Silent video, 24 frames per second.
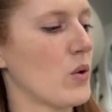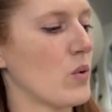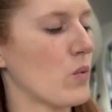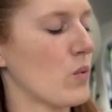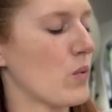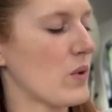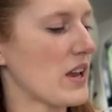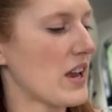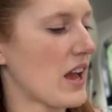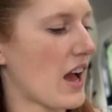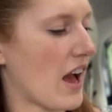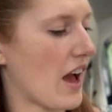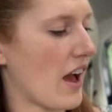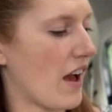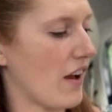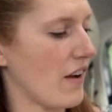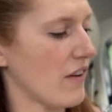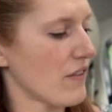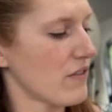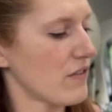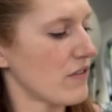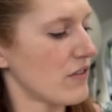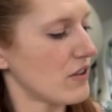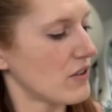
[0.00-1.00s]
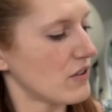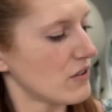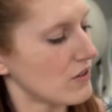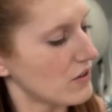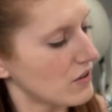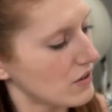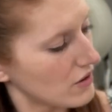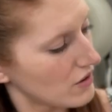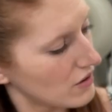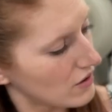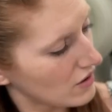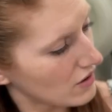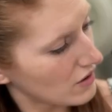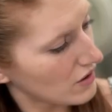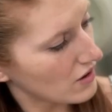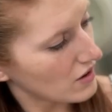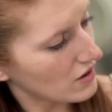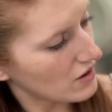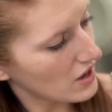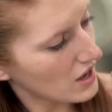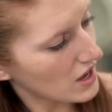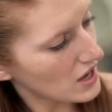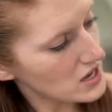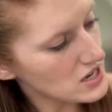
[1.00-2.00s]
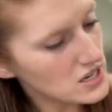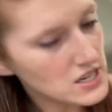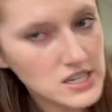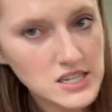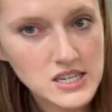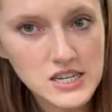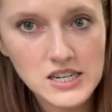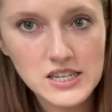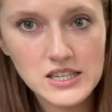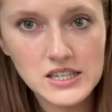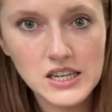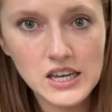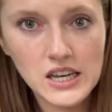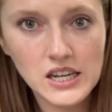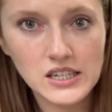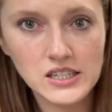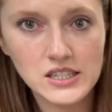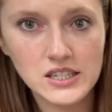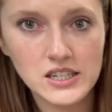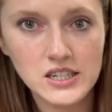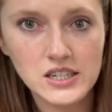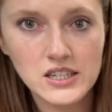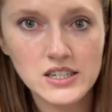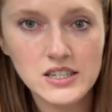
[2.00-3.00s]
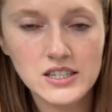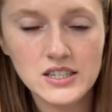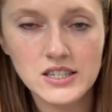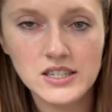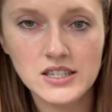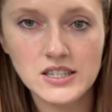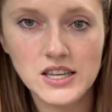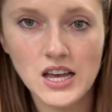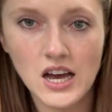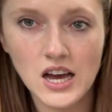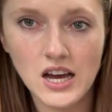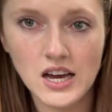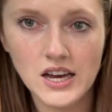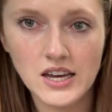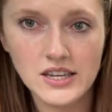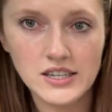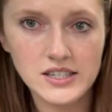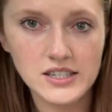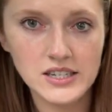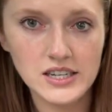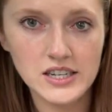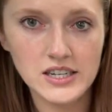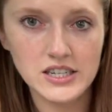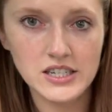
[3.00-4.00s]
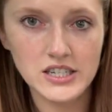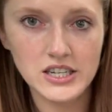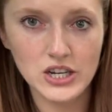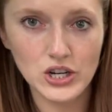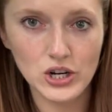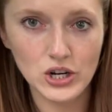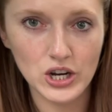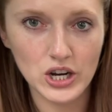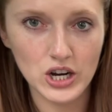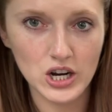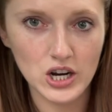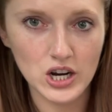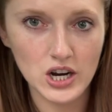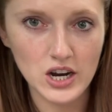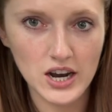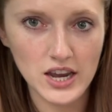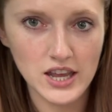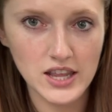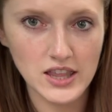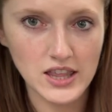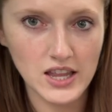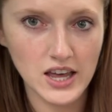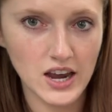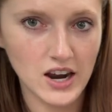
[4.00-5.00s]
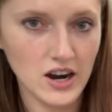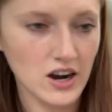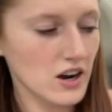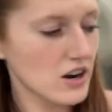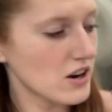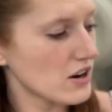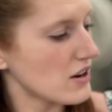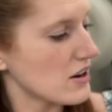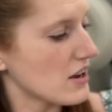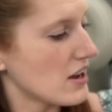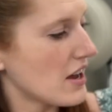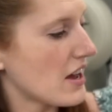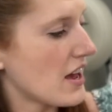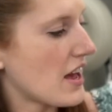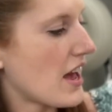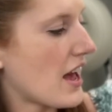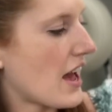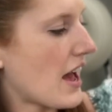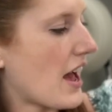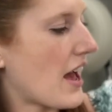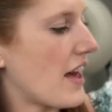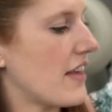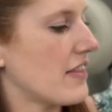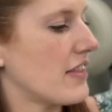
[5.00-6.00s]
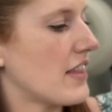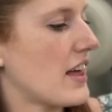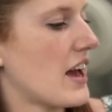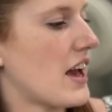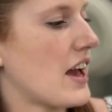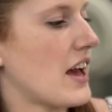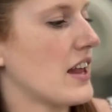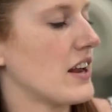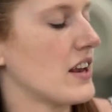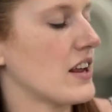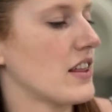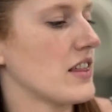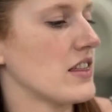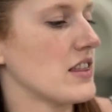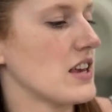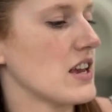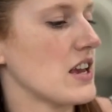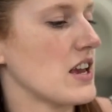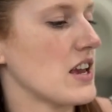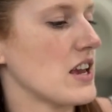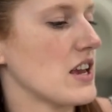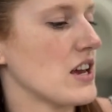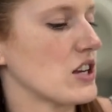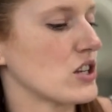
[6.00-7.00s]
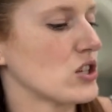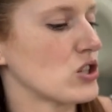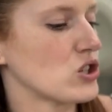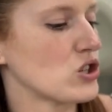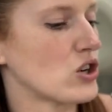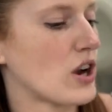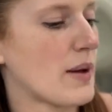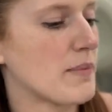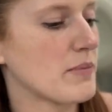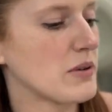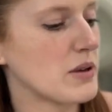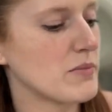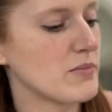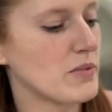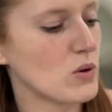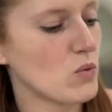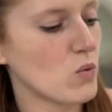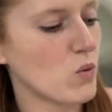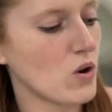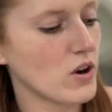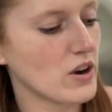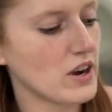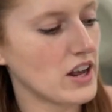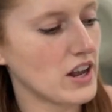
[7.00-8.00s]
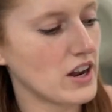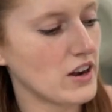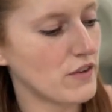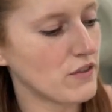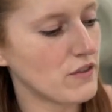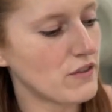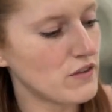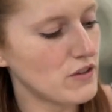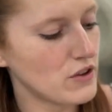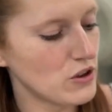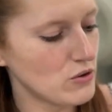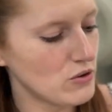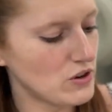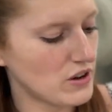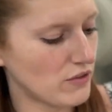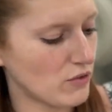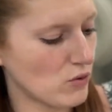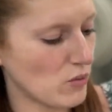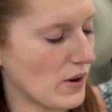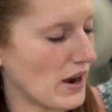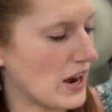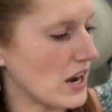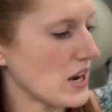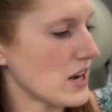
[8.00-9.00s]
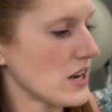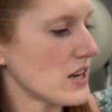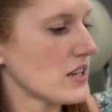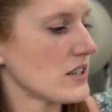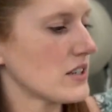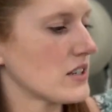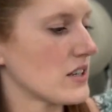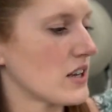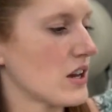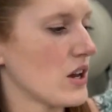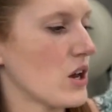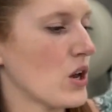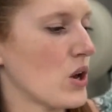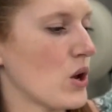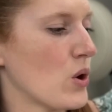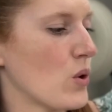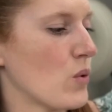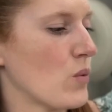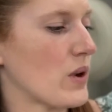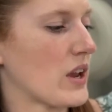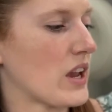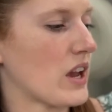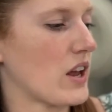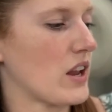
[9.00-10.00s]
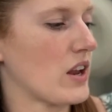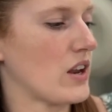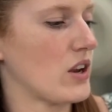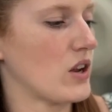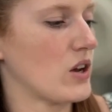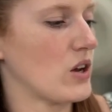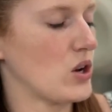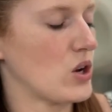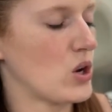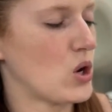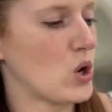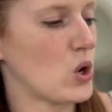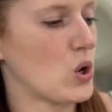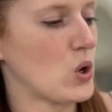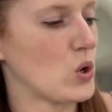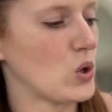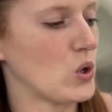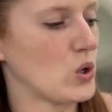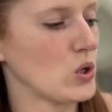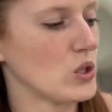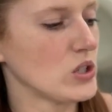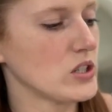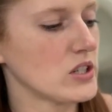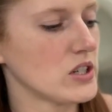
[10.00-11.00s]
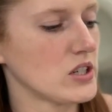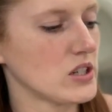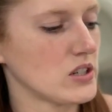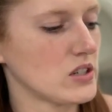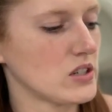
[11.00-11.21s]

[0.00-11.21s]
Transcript: We have decent sized interior in there. And then the strap can be worn in a few different ways. We can fold